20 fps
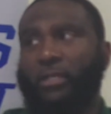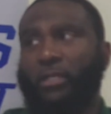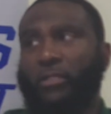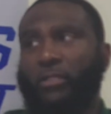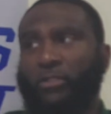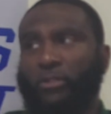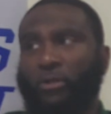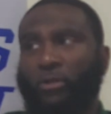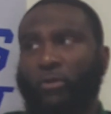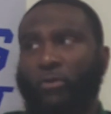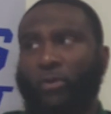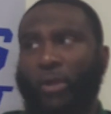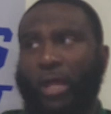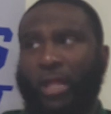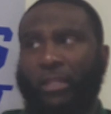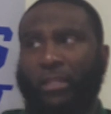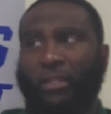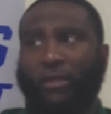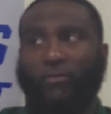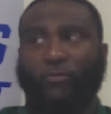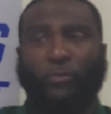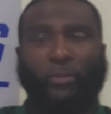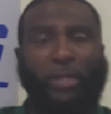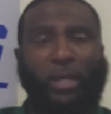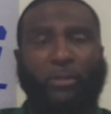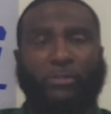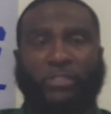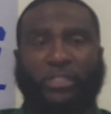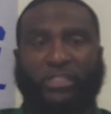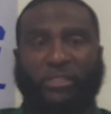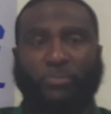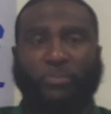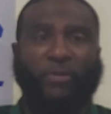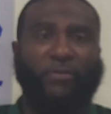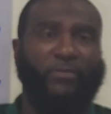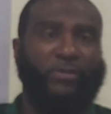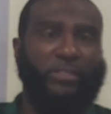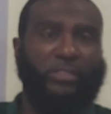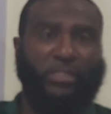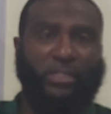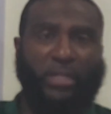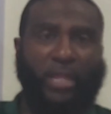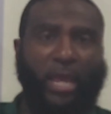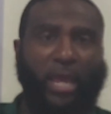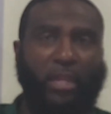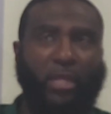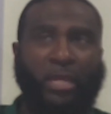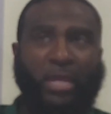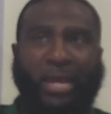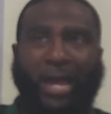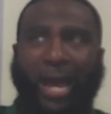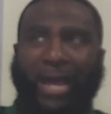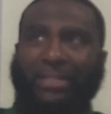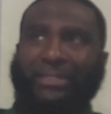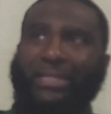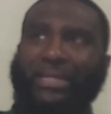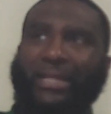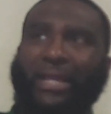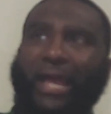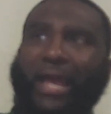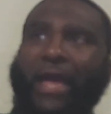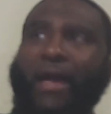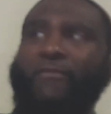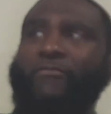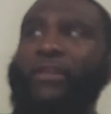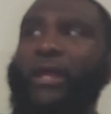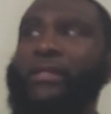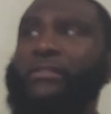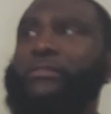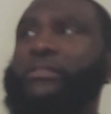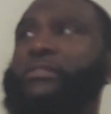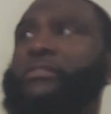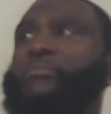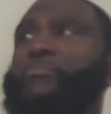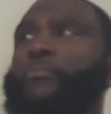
You know, I loved when I was experiencing that. I think I have like these